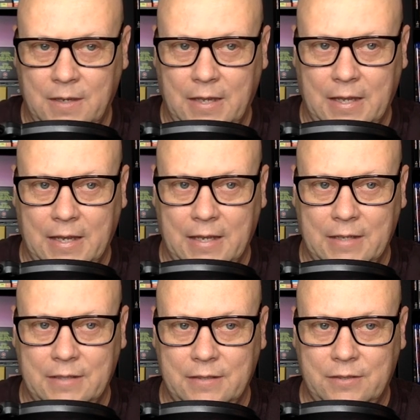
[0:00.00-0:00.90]

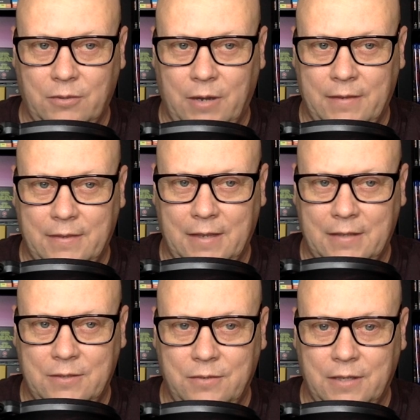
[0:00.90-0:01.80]
and so I I
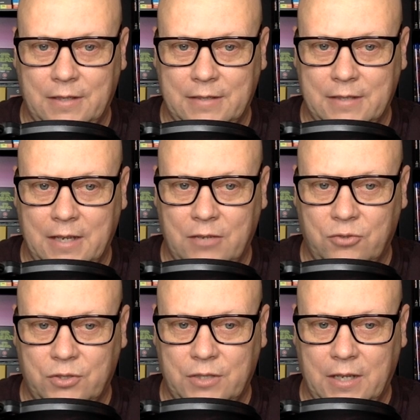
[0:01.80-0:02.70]
do think that's an
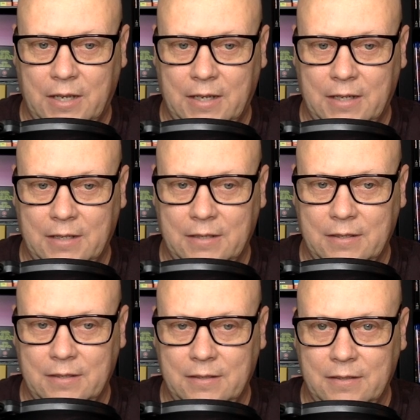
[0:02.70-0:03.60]
interesting
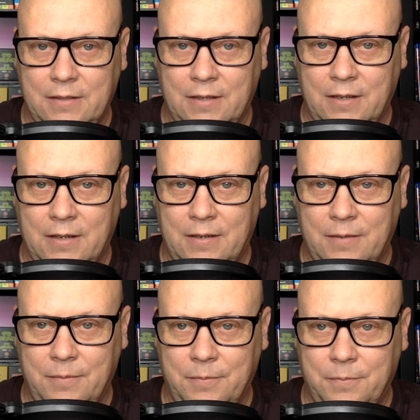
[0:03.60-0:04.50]

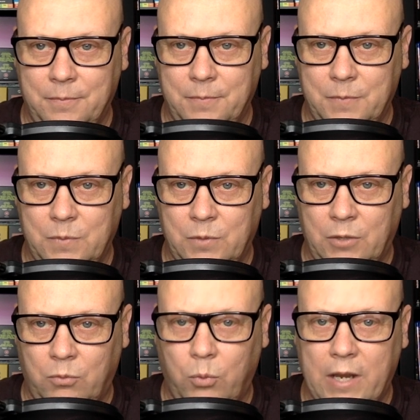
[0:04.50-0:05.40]
um,
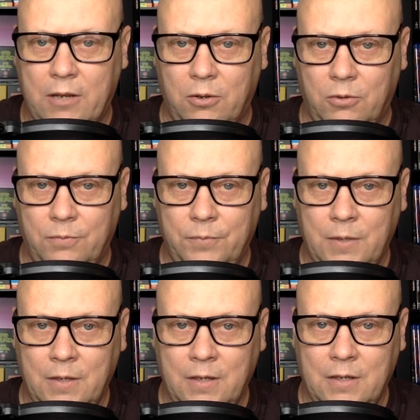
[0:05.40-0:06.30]
little wrinkle
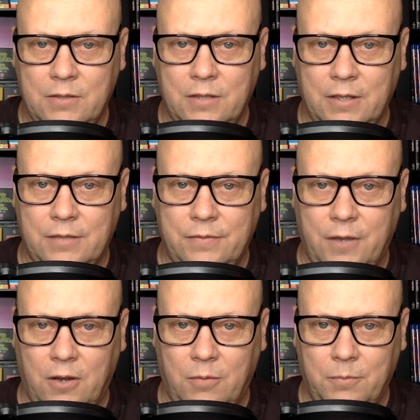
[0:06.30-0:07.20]
to this
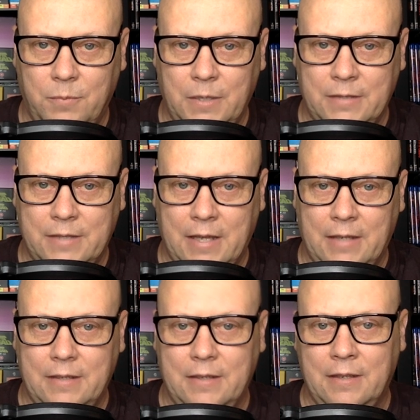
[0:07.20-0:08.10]
film is
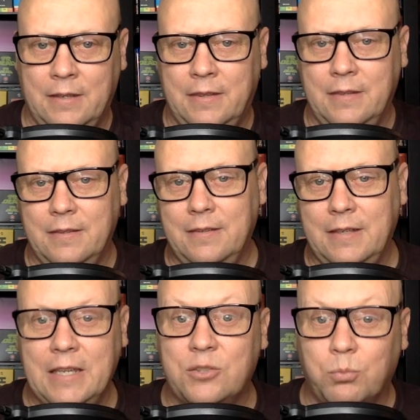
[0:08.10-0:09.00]
that
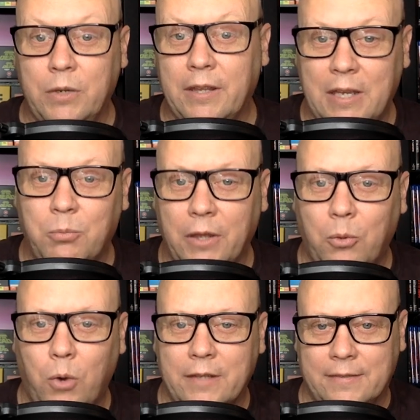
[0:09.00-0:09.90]
he's real he really
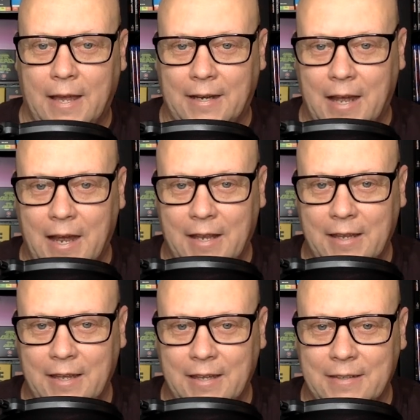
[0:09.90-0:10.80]
was that guy
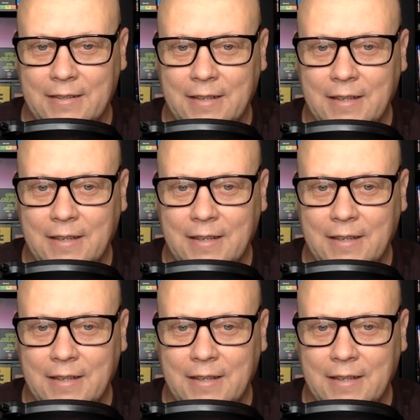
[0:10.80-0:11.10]
and